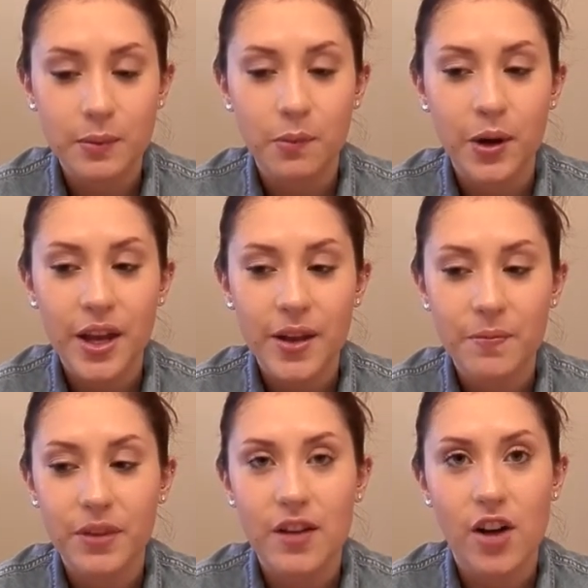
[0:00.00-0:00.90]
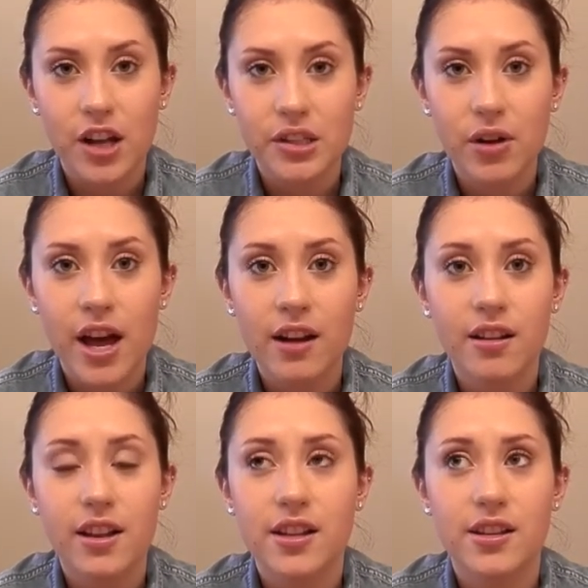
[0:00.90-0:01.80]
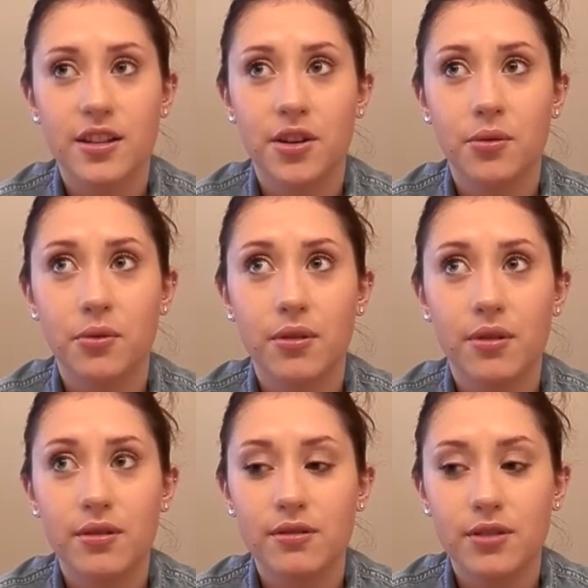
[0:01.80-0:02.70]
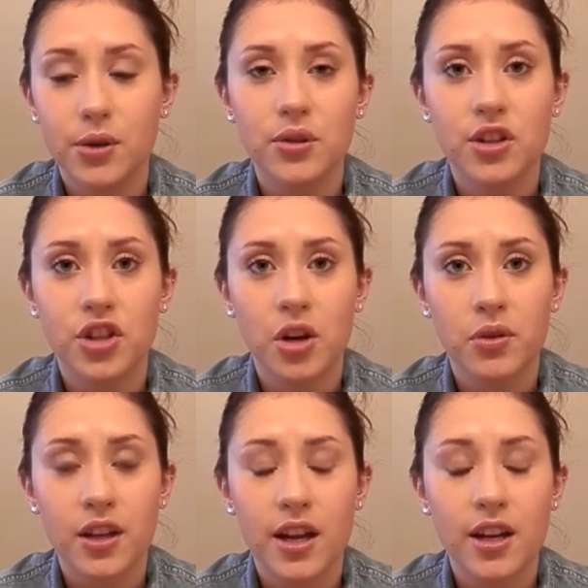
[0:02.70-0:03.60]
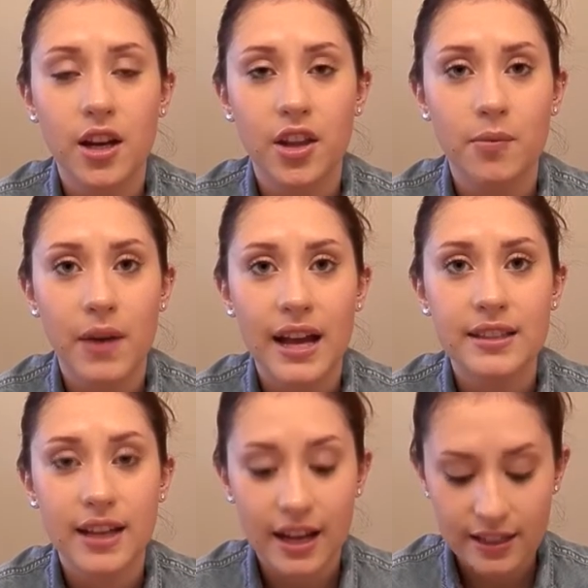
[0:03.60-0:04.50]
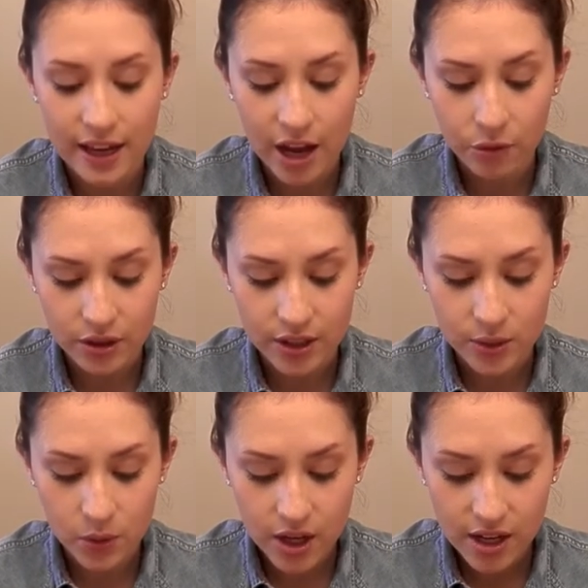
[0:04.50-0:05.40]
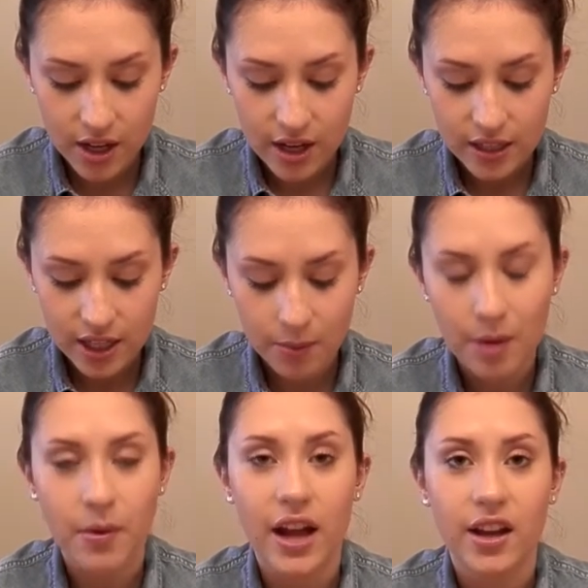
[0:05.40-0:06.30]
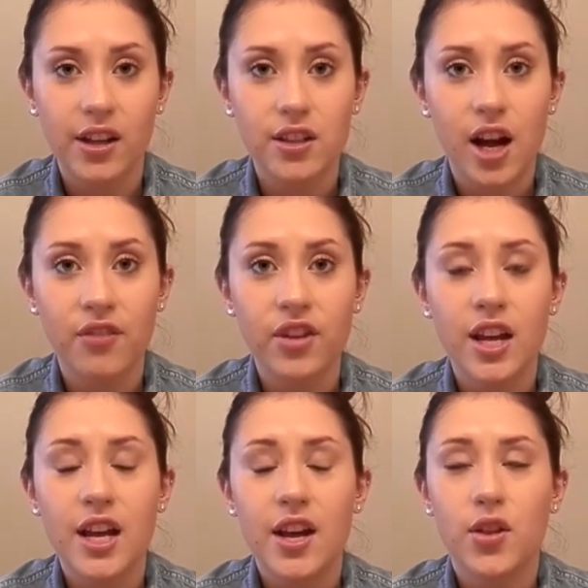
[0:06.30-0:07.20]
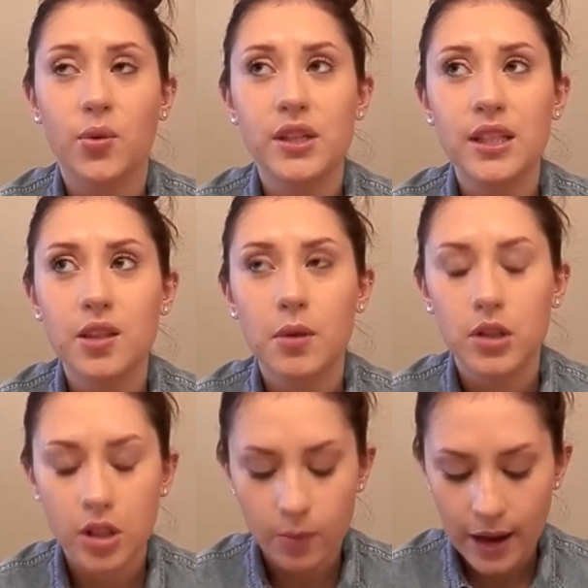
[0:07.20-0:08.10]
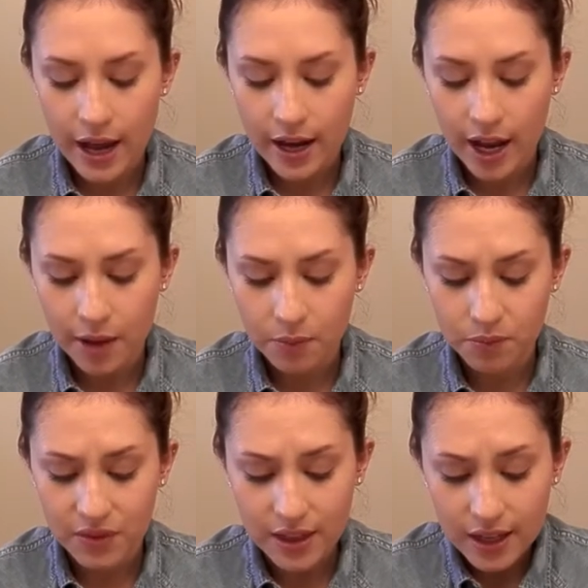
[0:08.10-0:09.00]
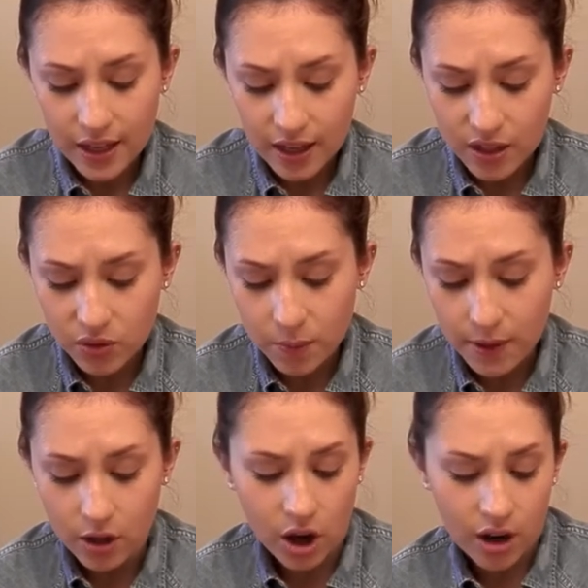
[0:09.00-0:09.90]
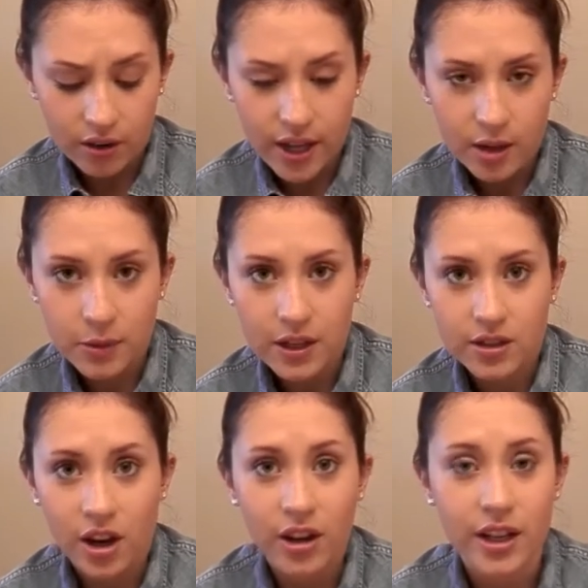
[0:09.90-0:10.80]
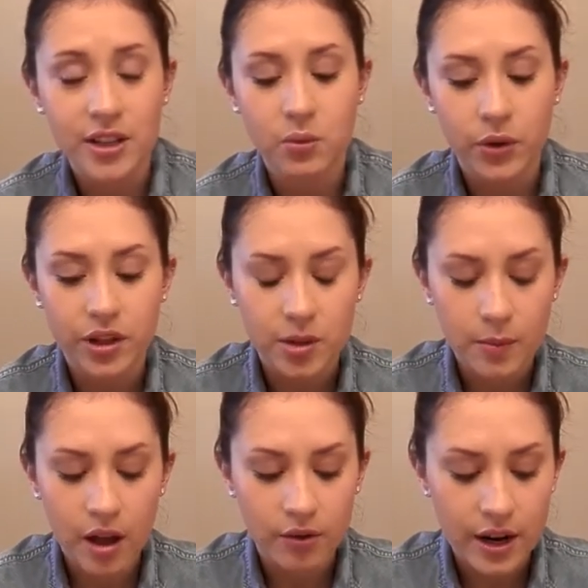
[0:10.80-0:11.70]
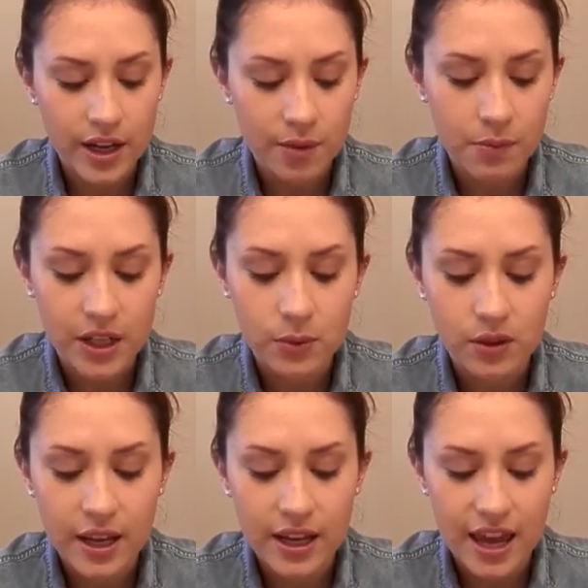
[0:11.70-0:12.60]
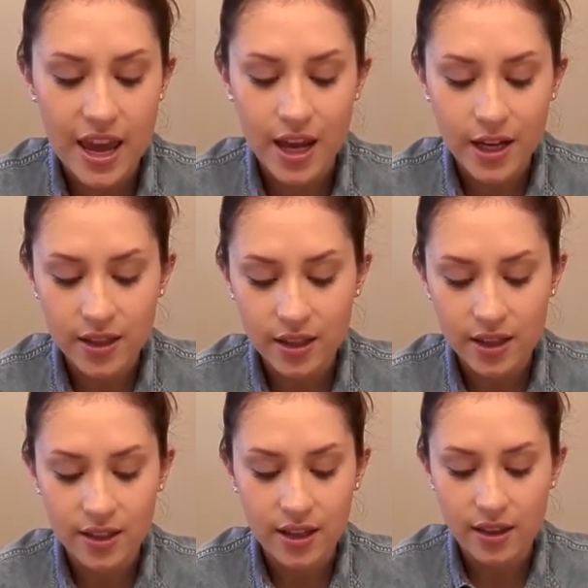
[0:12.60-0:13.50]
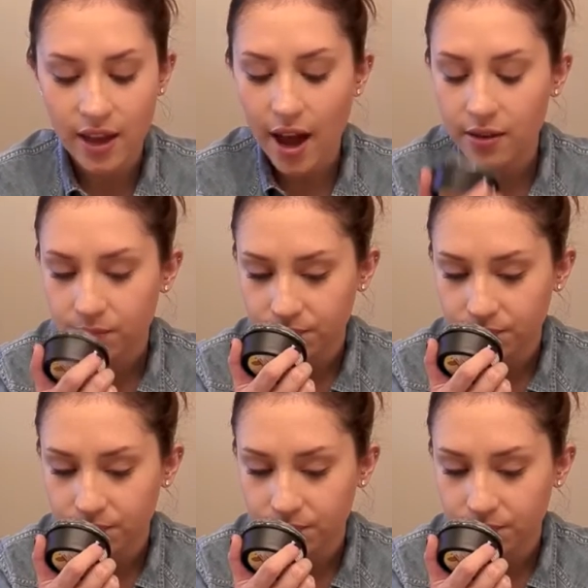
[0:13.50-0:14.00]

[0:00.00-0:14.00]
But I've also had, you know, no such luck with any other mask as I have with this one to get my blackheads off. The reason it smells so bad, I'm thinking it's from the garlic, because garlic has a weird smell already, and mixed with like eggs and things like that.